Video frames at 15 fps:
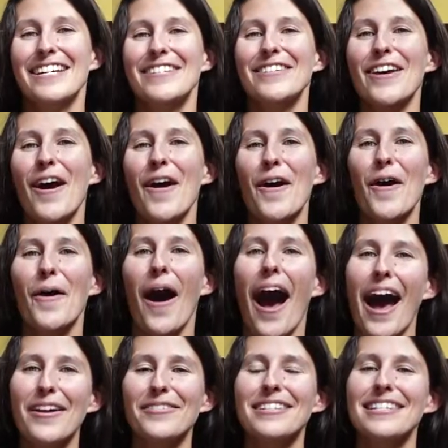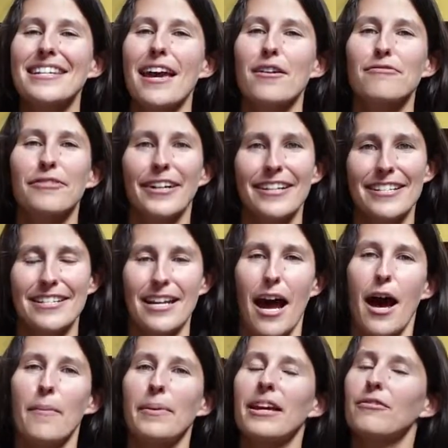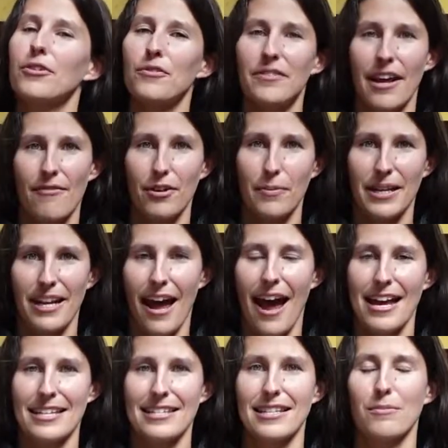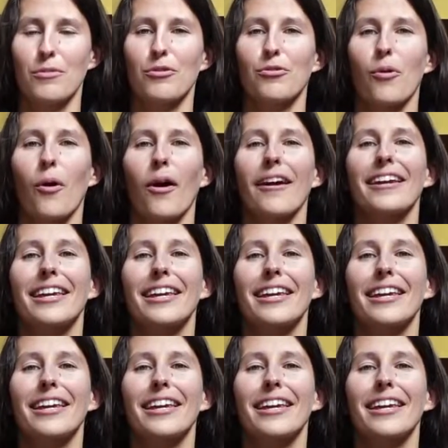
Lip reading: So I would say, first up, if you've never been to Iceland before,